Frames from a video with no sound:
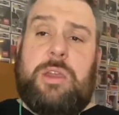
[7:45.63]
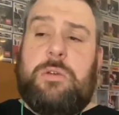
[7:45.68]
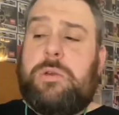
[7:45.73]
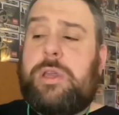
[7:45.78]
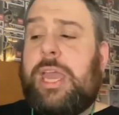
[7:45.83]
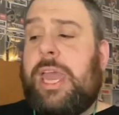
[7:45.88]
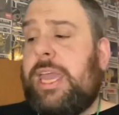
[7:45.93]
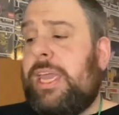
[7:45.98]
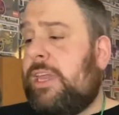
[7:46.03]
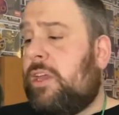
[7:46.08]

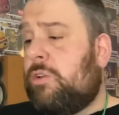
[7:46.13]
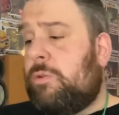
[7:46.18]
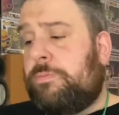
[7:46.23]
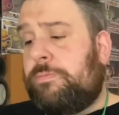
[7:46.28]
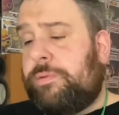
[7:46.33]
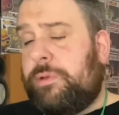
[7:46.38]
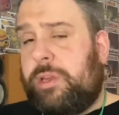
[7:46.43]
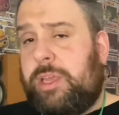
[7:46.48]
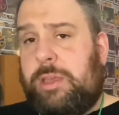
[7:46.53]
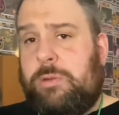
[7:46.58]
UK
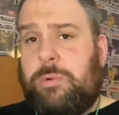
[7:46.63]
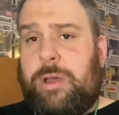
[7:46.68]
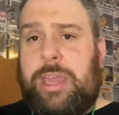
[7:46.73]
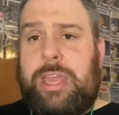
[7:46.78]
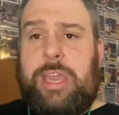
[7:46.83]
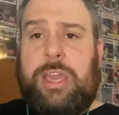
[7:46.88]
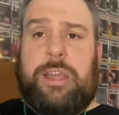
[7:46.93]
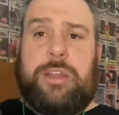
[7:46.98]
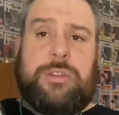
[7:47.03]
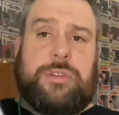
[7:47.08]
company where
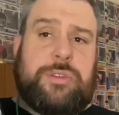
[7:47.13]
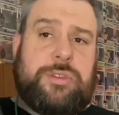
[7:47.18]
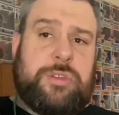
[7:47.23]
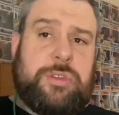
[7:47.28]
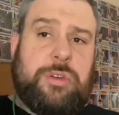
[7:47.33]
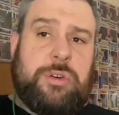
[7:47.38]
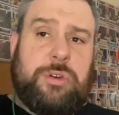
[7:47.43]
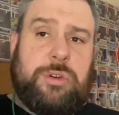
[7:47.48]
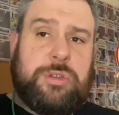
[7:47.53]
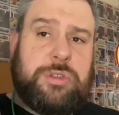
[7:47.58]
you can
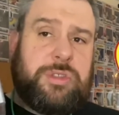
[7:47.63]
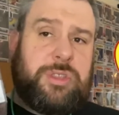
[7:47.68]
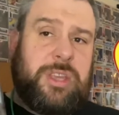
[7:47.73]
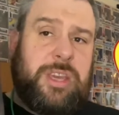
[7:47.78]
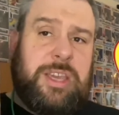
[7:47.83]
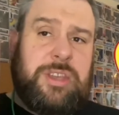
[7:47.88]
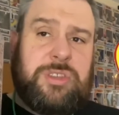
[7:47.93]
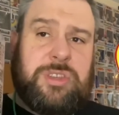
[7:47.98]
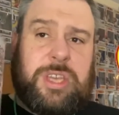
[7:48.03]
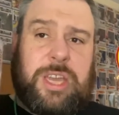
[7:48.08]
source
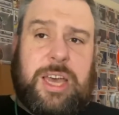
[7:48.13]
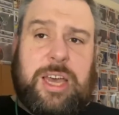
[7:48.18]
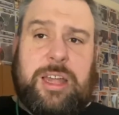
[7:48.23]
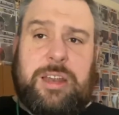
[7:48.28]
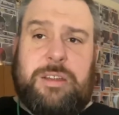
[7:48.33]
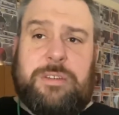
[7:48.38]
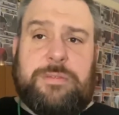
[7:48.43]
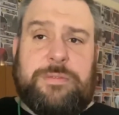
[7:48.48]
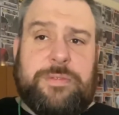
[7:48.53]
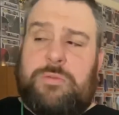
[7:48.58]
these
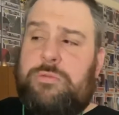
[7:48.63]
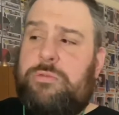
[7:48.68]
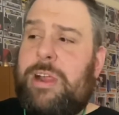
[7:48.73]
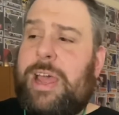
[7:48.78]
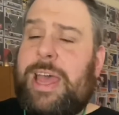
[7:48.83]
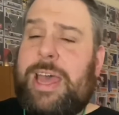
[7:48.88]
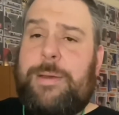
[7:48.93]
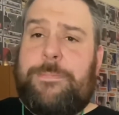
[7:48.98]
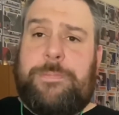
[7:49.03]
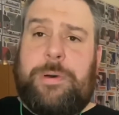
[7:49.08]
kind of
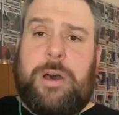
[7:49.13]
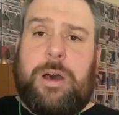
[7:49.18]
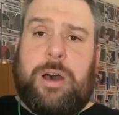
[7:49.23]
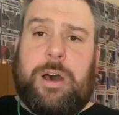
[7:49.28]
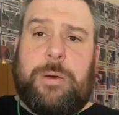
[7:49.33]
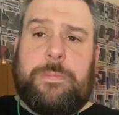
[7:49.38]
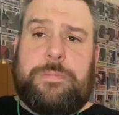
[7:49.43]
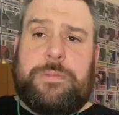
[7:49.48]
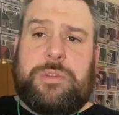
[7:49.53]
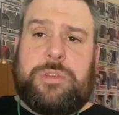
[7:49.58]
rare
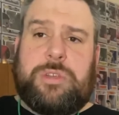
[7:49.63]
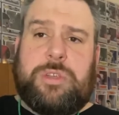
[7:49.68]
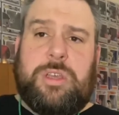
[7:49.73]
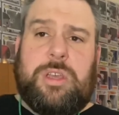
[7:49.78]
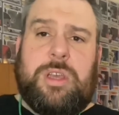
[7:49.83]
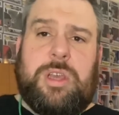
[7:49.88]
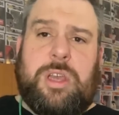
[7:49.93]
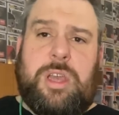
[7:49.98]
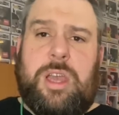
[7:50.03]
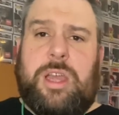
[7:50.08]
Pops
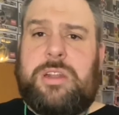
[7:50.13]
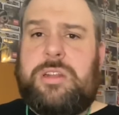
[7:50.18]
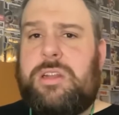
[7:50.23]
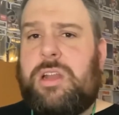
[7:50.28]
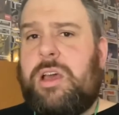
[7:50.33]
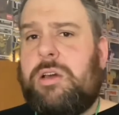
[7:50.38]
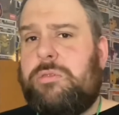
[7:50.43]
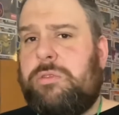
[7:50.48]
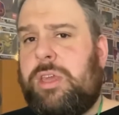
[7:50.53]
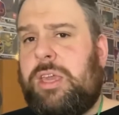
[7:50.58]
and
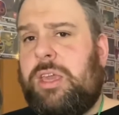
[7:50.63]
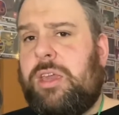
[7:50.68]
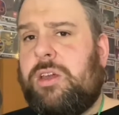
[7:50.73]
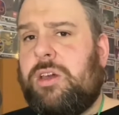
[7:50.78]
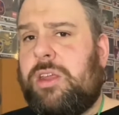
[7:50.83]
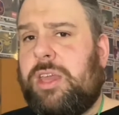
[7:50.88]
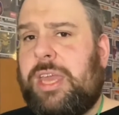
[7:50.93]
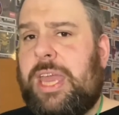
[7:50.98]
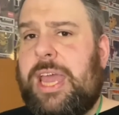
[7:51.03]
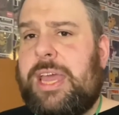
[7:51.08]
know that you're
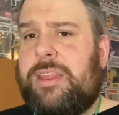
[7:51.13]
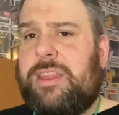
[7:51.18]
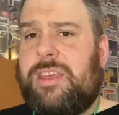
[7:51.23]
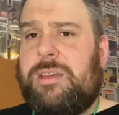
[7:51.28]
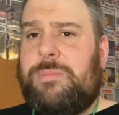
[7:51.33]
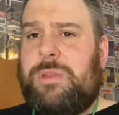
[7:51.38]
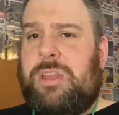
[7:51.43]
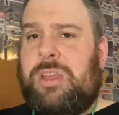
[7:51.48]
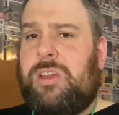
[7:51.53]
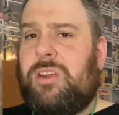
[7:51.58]
going to get
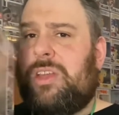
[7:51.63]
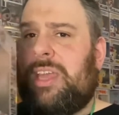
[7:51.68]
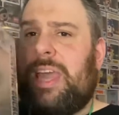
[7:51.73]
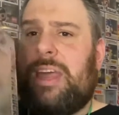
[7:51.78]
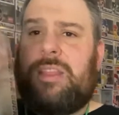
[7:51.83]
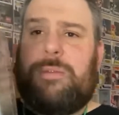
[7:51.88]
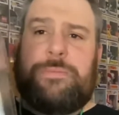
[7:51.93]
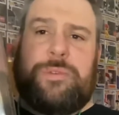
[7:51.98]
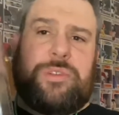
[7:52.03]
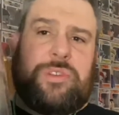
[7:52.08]
them, and you're going to
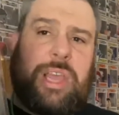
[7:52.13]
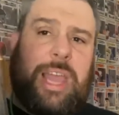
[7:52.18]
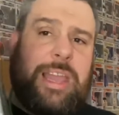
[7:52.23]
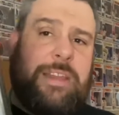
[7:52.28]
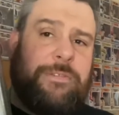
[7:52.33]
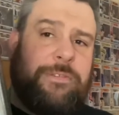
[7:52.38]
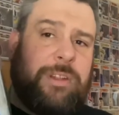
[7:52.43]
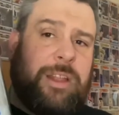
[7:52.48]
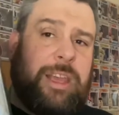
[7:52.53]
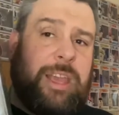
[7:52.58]
get them
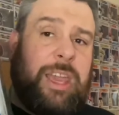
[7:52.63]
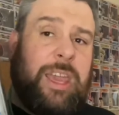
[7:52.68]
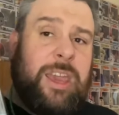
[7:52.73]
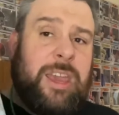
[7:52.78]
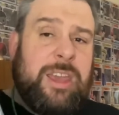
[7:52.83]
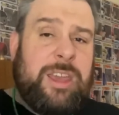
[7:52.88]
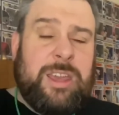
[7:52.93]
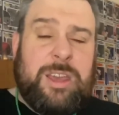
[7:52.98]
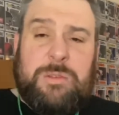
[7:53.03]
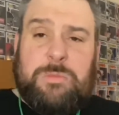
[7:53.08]
safely
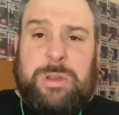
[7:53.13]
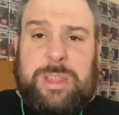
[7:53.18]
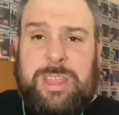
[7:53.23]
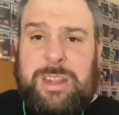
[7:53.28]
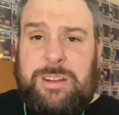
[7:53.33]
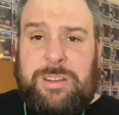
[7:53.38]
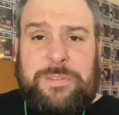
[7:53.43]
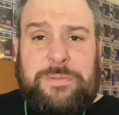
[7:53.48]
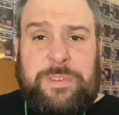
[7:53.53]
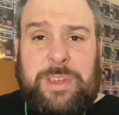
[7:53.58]

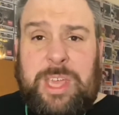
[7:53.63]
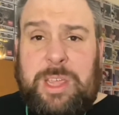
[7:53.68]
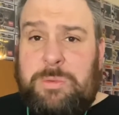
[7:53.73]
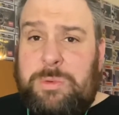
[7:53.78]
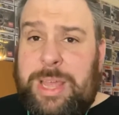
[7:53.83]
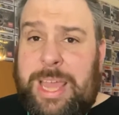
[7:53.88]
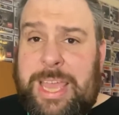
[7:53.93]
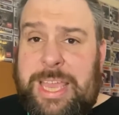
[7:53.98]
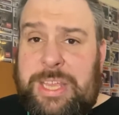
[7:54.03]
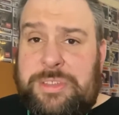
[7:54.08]
within a few
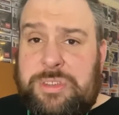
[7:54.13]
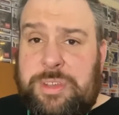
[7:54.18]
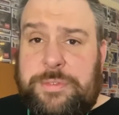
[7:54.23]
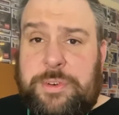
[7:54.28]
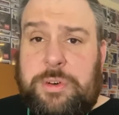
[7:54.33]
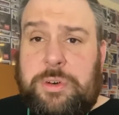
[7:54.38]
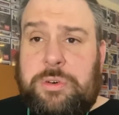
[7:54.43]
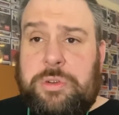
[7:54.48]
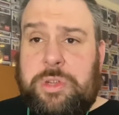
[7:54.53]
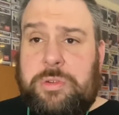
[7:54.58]
days of
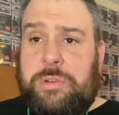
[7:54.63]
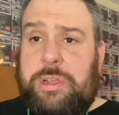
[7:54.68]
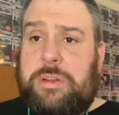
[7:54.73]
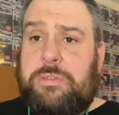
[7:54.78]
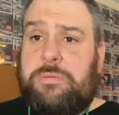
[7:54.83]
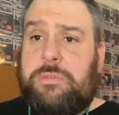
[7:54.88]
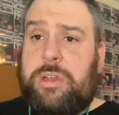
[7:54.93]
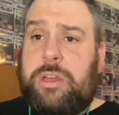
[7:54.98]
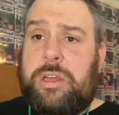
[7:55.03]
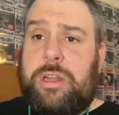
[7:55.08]

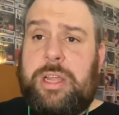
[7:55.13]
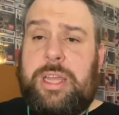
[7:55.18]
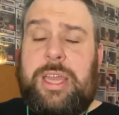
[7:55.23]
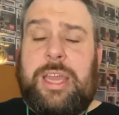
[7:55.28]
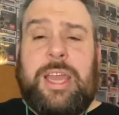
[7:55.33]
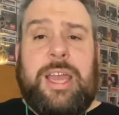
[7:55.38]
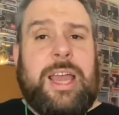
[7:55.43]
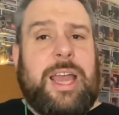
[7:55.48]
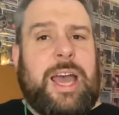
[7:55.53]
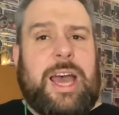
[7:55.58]
ordering, really.
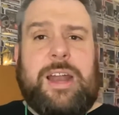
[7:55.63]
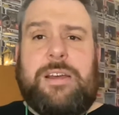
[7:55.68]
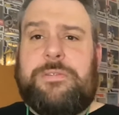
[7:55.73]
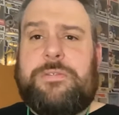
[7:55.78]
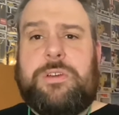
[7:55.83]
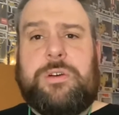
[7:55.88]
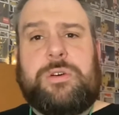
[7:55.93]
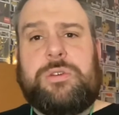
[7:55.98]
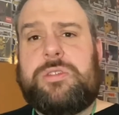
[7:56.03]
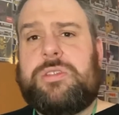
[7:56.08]
And of
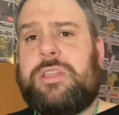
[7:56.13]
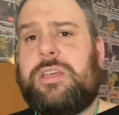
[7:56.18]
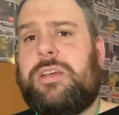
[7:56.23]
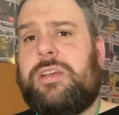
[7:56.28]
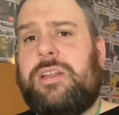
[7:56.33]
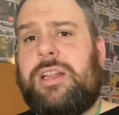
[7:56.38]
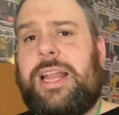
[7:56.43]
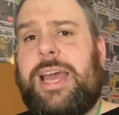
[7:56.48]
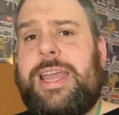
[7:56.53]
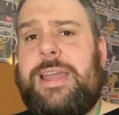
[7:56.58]
course,
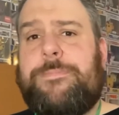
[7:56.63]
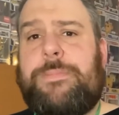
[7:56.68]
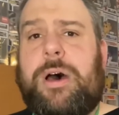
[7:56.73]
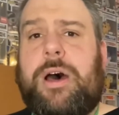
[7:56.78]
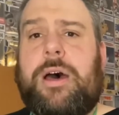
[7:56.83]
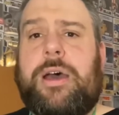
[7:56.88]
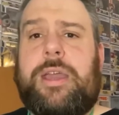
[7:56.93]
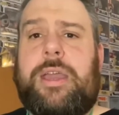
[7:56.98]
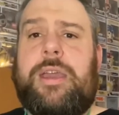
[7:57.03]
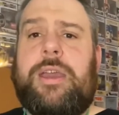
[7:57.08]
the
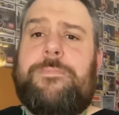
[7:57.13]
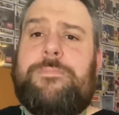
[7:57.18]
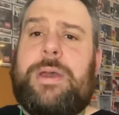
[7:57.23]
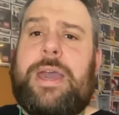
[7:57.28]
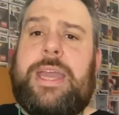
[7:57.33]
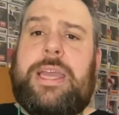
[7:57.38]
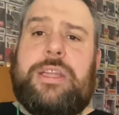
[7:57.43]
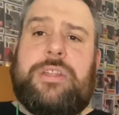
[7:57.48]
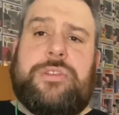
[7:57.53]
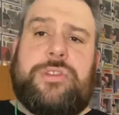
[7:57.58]
lay-by
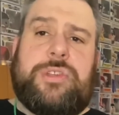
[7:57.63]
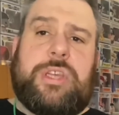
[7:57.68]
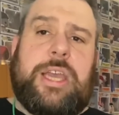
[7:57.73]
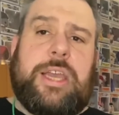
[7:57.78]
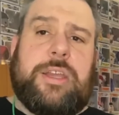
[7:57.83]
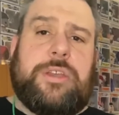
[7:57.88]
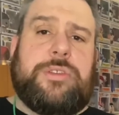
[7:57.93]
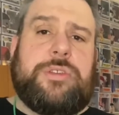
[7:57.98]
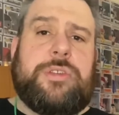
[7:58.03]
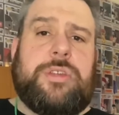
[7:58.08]
paying
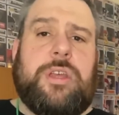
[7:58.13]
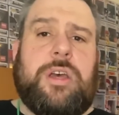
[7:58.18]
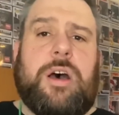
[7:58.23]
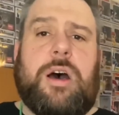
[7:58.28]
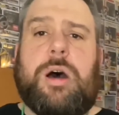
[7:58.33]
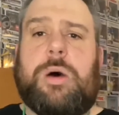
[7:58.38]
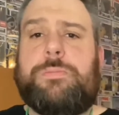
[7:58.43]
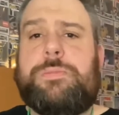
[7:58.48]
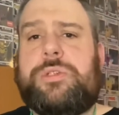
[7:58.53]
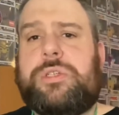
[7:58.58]
six
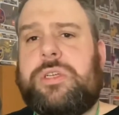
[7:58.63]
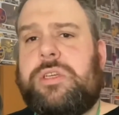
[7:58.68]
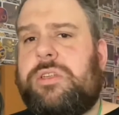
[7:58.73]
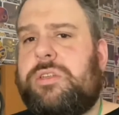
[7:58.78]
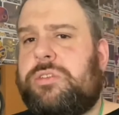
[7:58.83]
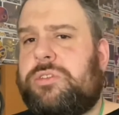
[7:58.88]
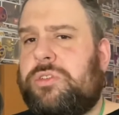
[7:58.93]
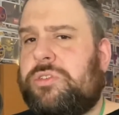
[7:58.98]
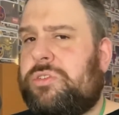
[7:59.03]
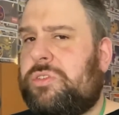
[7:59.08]

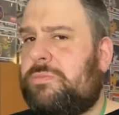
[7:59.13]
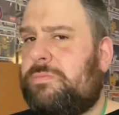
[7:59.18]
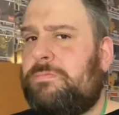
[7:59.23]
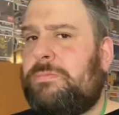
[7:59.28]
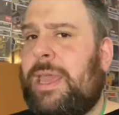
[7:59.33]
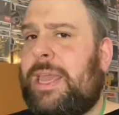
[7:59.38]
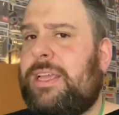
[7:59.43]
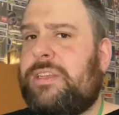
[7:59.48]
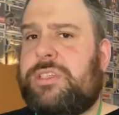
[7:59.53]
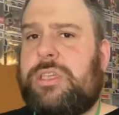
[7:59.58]
option just
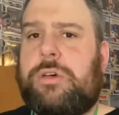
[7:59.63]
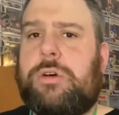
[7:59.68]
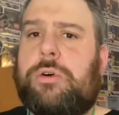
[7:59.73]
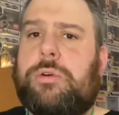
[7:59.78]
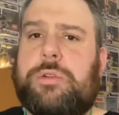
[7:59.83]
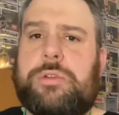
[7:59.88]
makes it all